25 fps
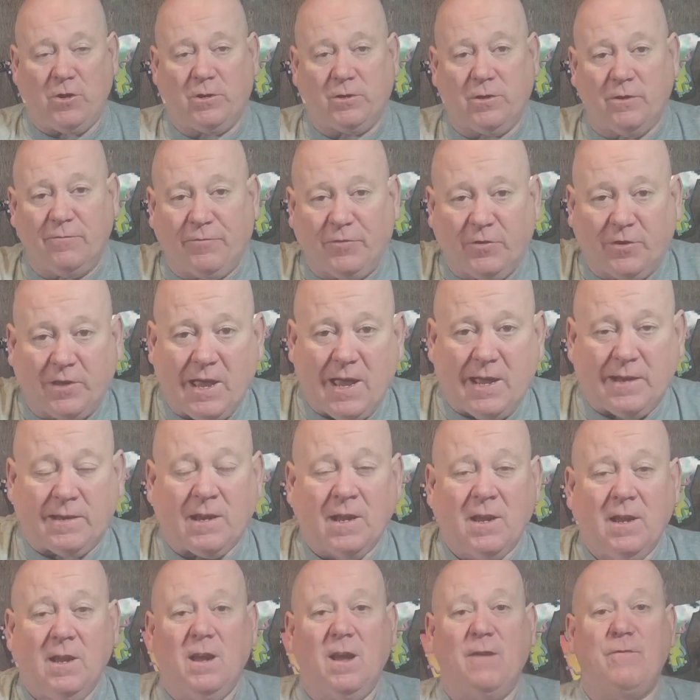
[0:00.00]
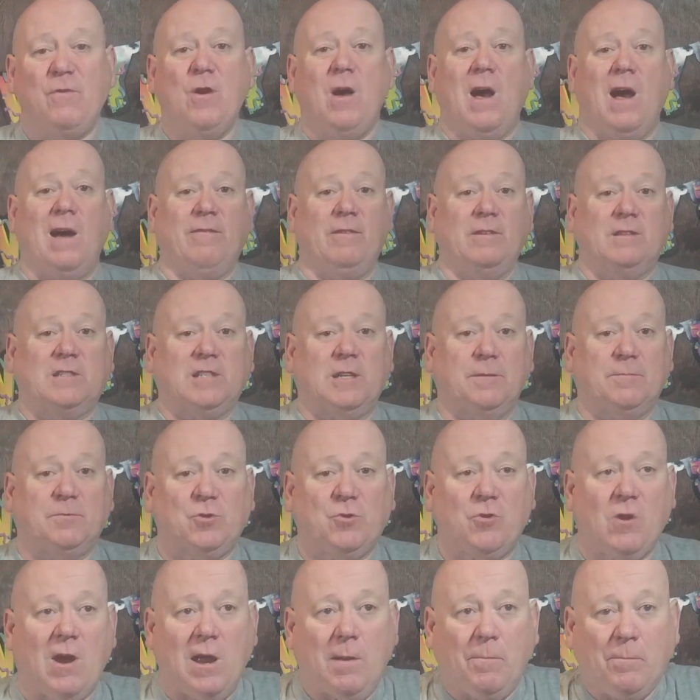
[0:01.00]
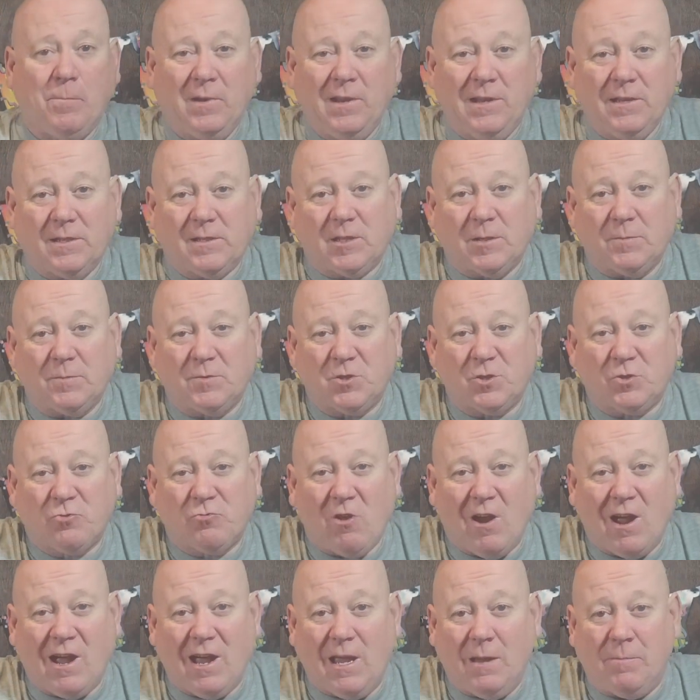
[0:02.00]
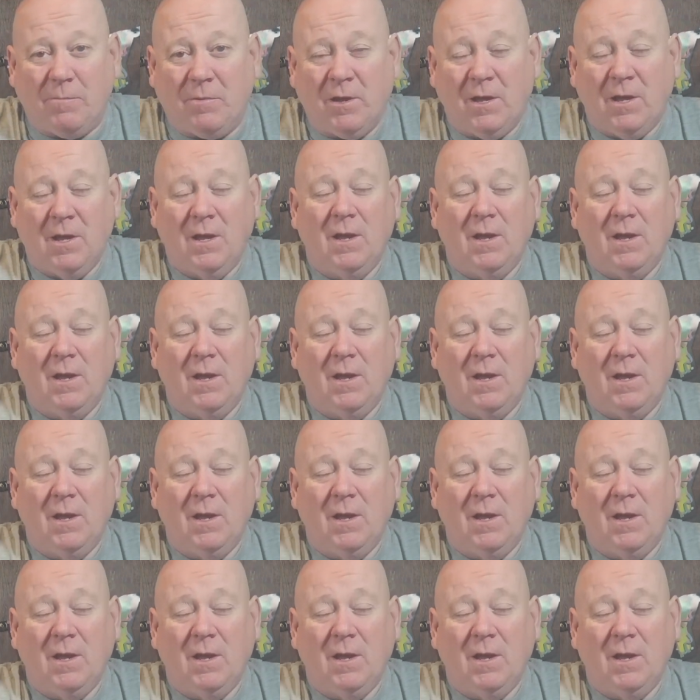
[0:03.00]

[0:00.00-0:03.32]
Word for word: Don't forget, if you haven't subscribed, please subscribe.